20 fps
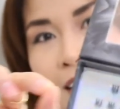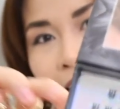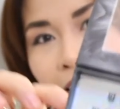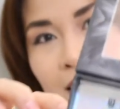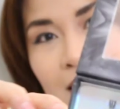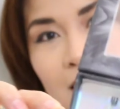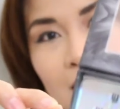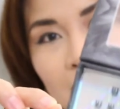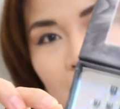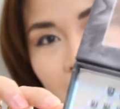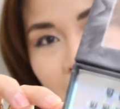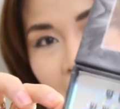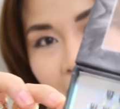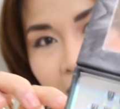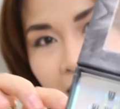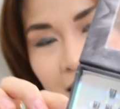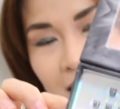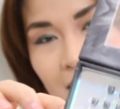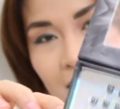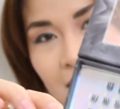
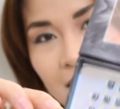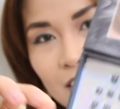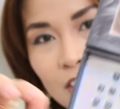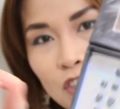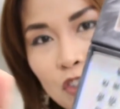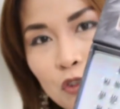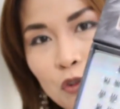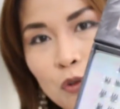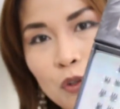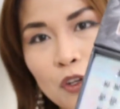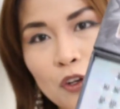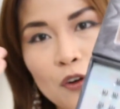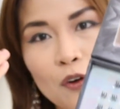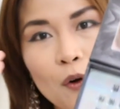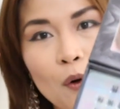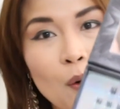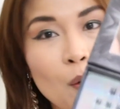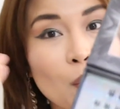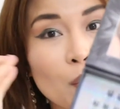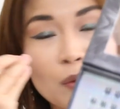customize it to
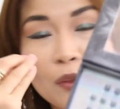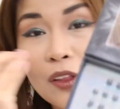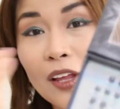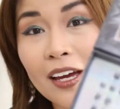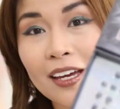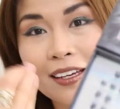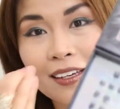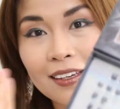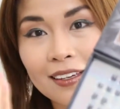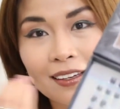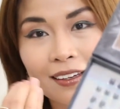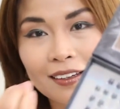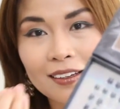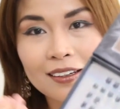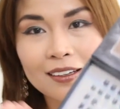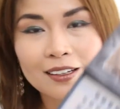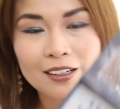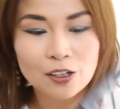your own liking.